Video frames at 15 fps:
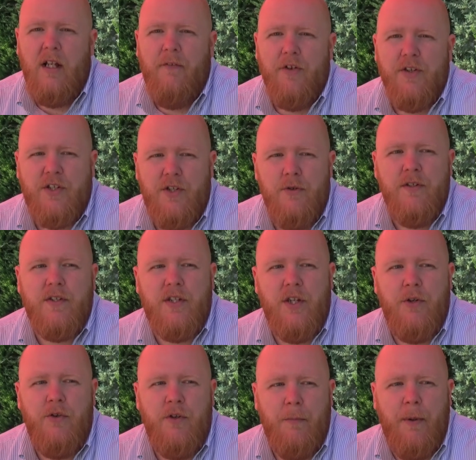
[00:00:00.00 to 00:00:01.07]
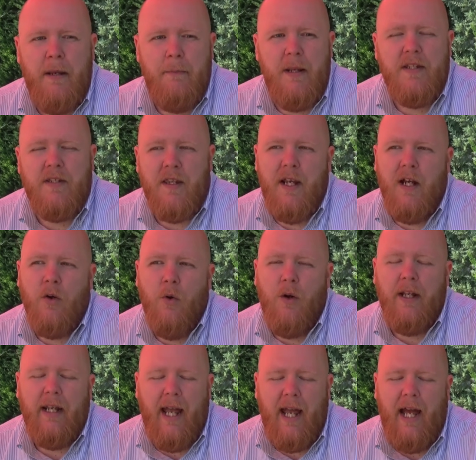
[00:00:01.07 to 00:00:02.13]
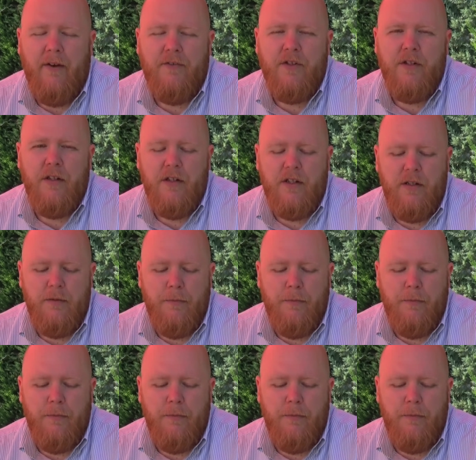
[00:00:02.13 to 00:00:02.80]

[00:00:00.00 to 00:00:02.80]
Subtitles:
For students to do debate means that they're going to have to